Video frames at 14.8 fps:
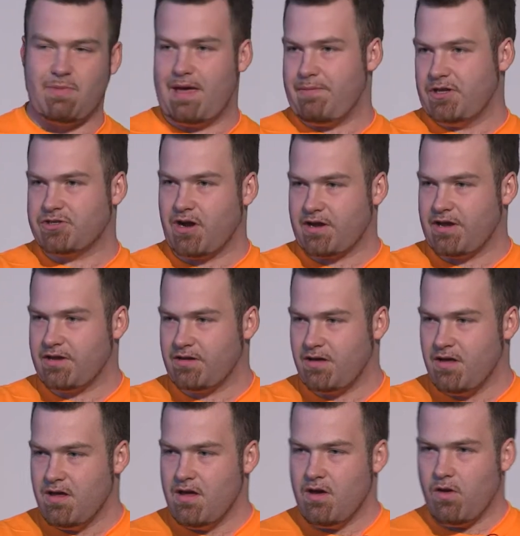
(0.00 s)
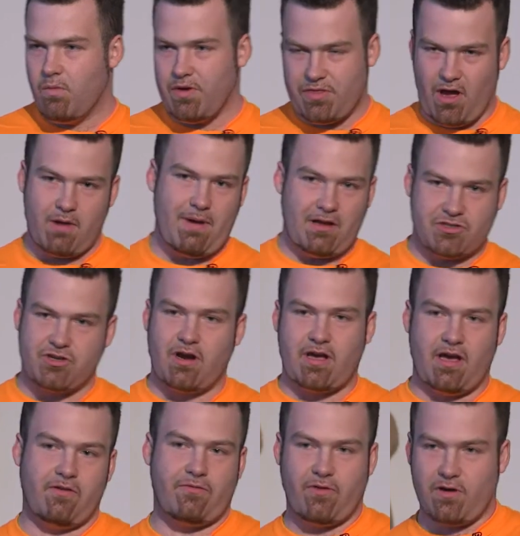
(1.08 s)
maybe trucking we thought about
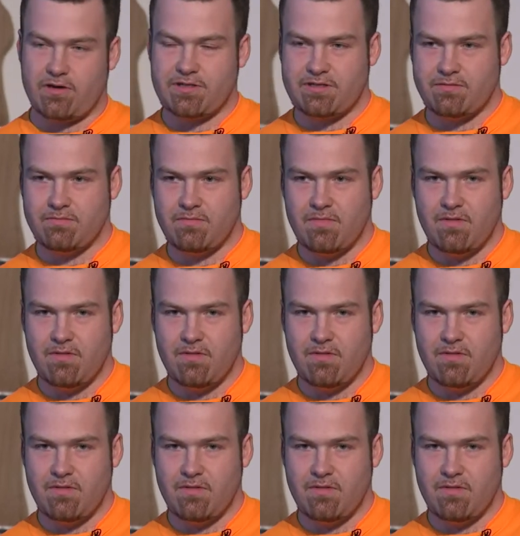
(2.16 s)
trucking first.